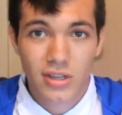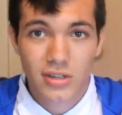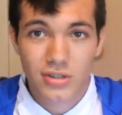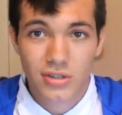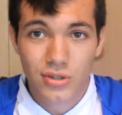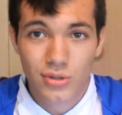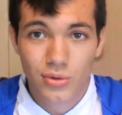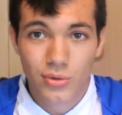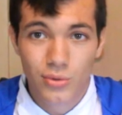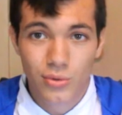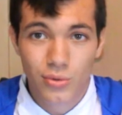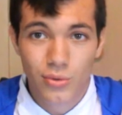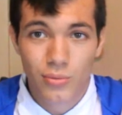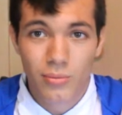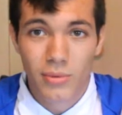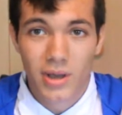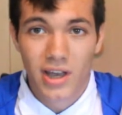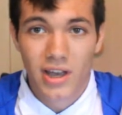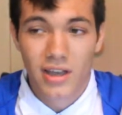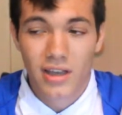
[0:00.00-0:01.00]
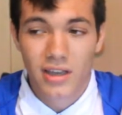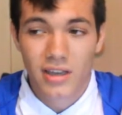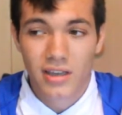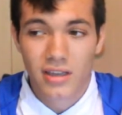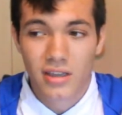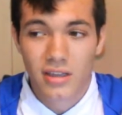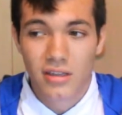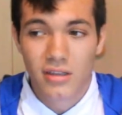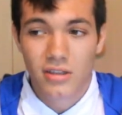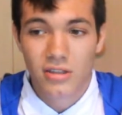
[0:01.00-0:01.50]
to
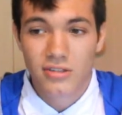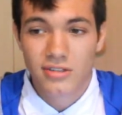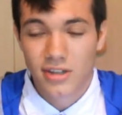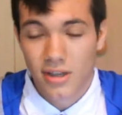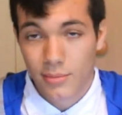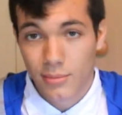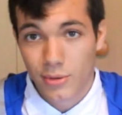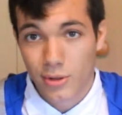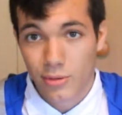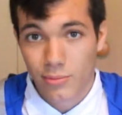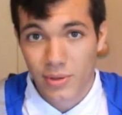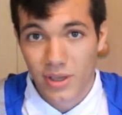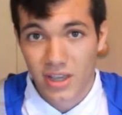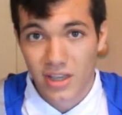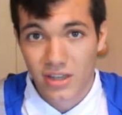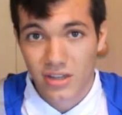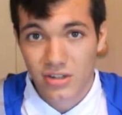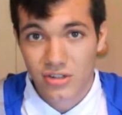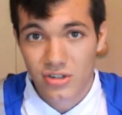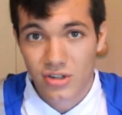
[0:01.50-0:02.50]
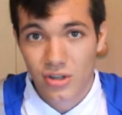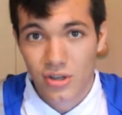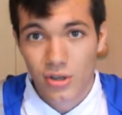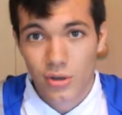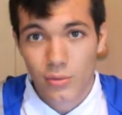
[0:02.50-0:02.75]
my Tumblr page,